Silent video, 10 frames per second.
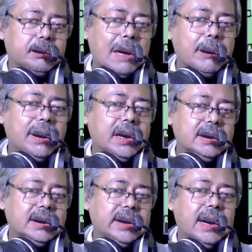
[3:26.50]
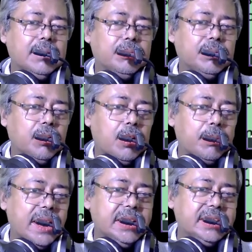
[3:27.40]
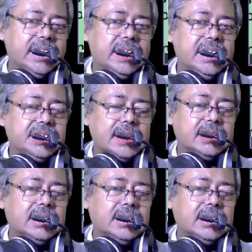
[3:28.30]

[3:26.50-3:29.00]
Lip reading: primary keys there of each at